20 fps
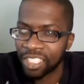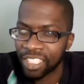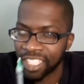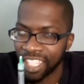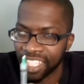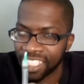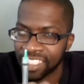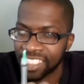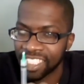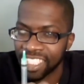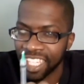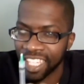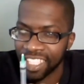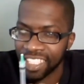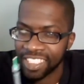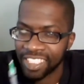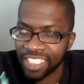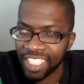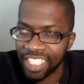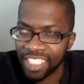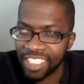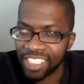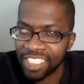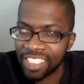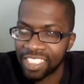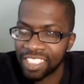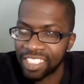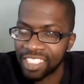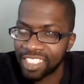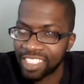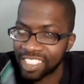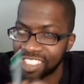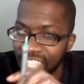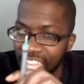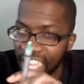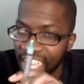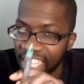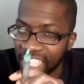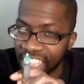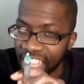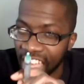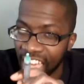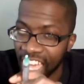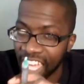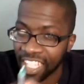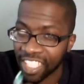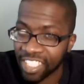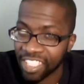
Get it together, son. Stay in line.